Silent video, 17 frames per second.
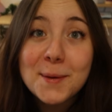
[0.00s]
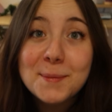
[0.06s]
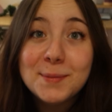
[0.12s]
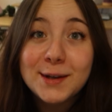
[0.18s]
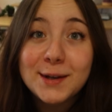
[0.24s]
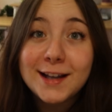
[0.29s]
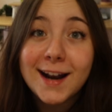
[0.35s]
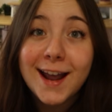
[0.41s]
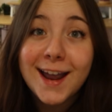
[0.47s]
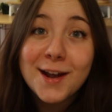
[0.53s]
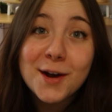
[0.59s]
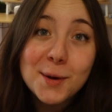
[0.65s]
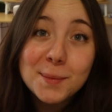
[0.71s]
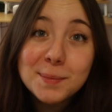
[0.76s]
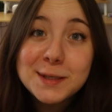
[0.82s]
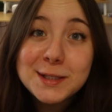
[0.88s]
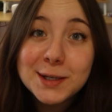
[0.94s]
but I
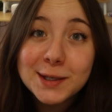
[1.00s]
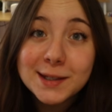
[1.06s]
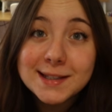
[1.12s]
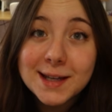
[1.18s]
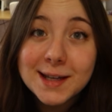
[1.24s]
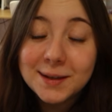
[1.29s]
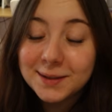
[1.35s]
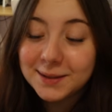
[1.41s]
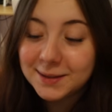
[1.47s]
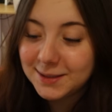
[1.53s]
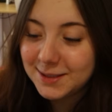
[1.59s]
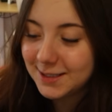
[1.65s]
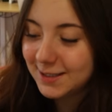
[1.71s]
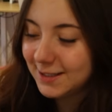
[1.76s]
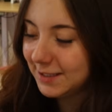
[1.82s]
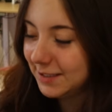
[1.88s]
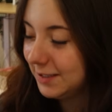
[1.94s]
hope it turns out
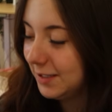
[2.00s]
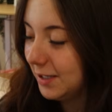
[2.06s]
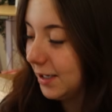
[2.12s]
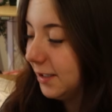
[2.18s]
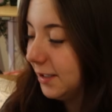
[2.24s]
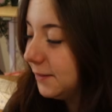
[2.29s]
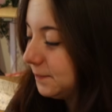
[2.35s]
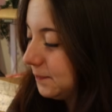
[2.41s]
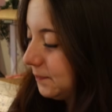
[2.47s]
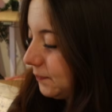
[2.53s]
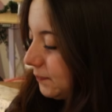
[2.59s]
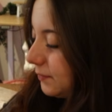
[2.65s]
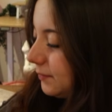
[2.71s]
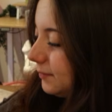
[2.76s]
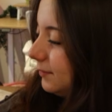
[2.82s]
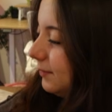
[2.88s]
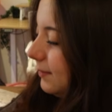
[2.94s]
just as good,
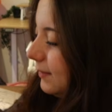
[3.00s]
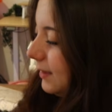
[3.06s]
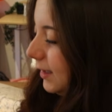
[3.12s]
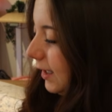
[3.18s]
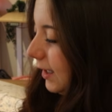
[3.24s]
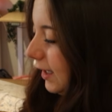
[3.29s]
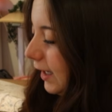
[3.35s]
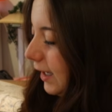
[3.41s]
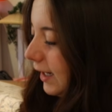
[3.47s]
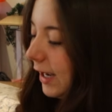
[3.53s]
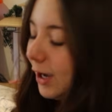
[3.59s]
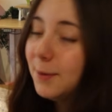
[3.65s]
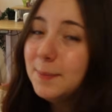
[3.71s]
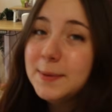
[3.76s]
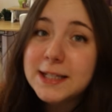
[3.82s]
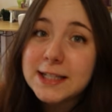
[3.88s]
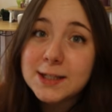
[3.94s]
and I
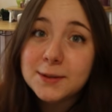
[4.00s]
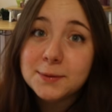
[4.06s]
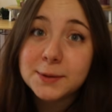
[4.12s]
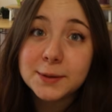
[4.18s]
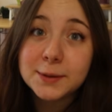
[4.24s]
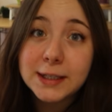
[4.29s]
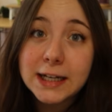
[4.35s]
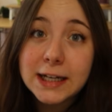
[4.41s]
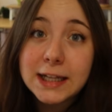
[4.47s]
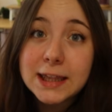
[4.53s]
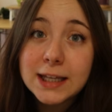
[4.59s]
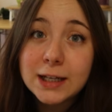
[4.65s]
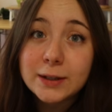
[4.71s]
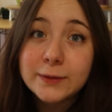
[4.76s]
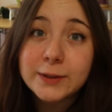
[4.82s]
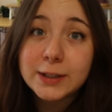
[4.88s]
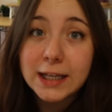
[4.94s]
hope it doesn't ruin
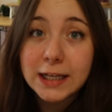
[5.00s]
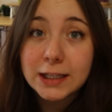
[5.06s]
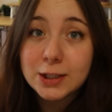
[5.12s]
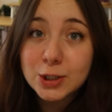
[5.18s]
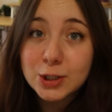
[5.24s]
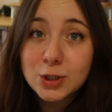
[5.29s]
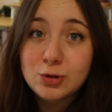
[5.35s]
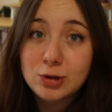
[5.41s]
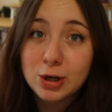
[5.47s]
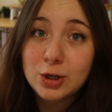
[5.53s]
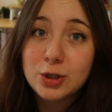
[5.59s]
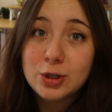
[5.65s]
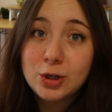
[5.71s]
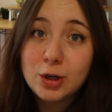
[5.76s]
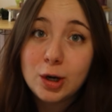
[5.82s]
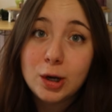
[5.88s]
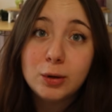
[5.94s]
anything for like the
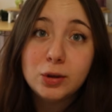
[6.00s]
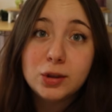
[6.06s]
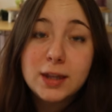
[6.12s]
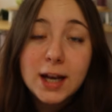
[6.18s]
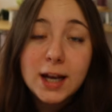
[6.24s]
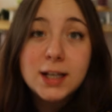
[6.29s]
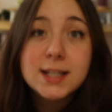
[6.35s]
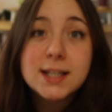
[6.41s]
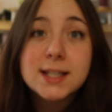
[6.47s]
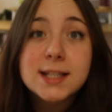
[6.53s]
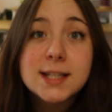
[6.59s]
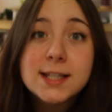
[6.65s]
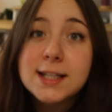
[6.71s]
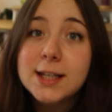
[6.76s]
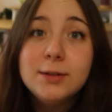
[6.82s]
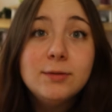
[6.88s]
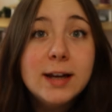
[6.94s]
structure or that it doesn't
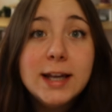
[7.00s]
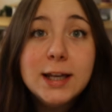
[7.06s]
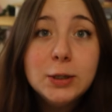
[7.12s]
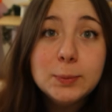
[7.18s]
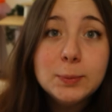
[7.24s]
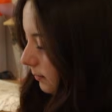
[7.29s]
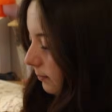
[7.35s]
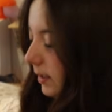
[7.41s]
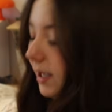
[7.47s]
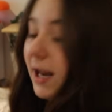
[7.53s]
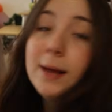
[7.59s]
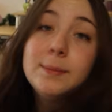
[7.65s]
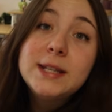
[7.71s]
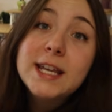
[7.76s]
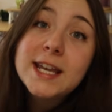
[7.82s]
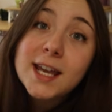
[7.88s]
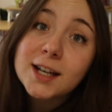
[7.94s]
sit right, but I'm
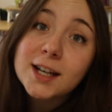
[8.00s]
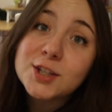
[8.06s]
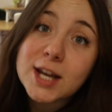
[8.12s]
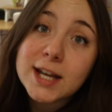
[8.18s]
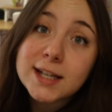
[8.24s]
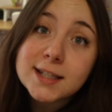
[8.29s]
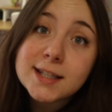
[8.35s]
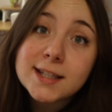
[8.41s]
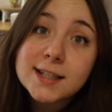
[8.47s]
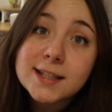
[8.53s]
taking a chance.